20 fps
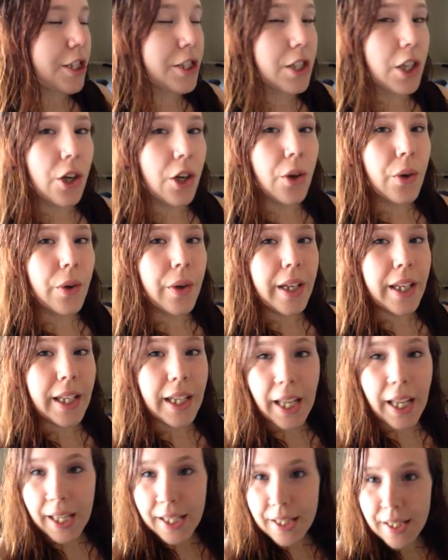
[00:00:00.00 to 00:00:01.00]
So in
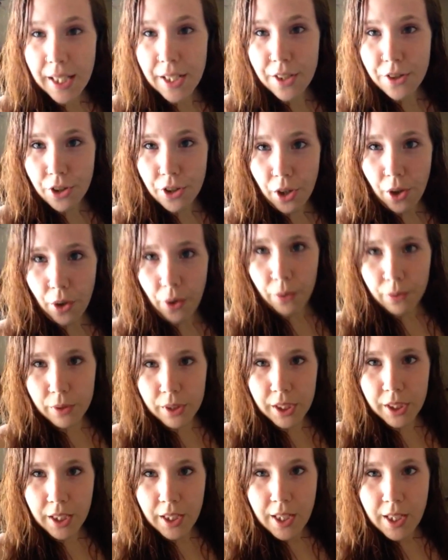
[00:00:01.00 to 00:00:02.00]
case I
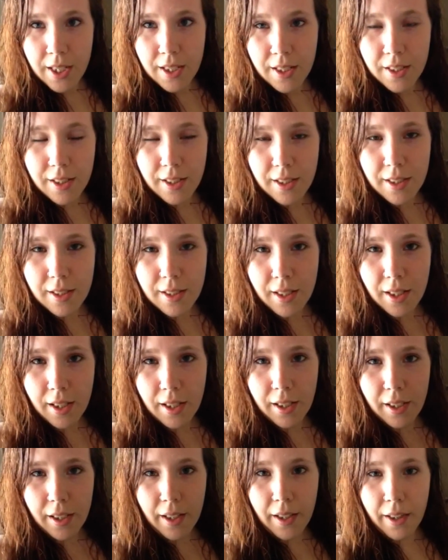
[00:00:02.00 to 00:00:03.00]
jumped, just
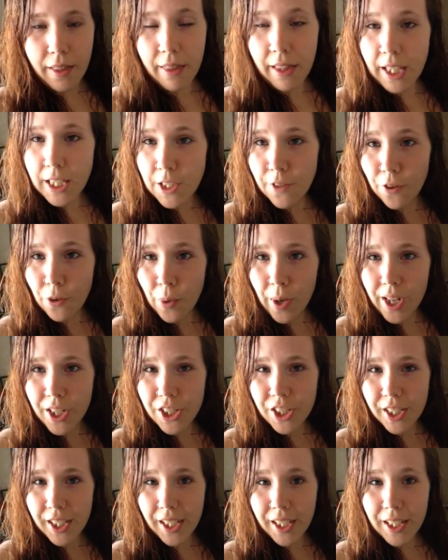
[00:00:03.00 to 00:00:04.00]
uh, thanks for
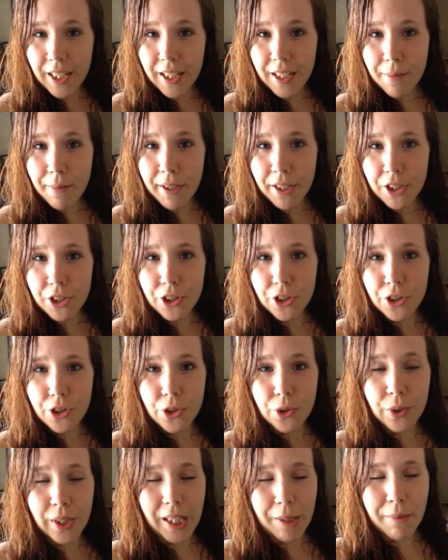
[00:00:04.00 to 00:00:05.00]
watching and make sure
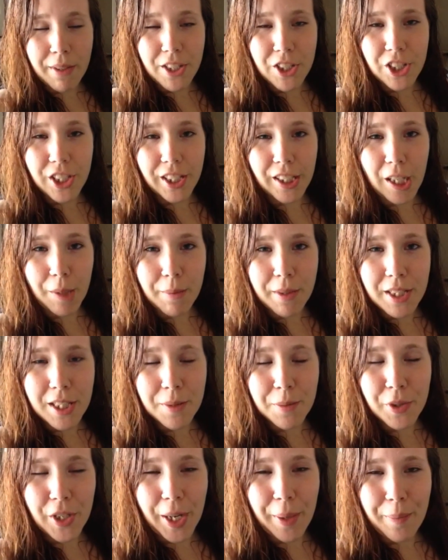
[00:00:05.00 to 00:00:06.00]
to like my shit, comment,
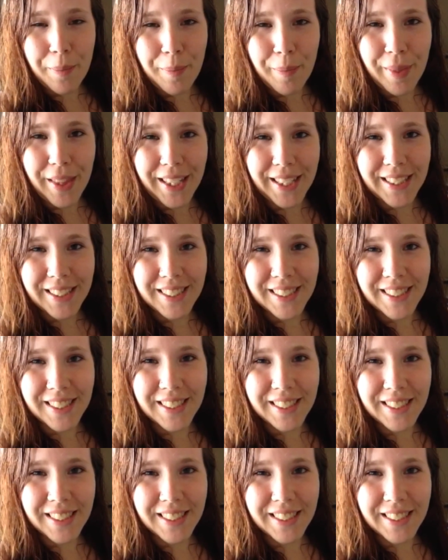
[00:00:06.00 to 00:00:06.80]
subscribe. Thanks.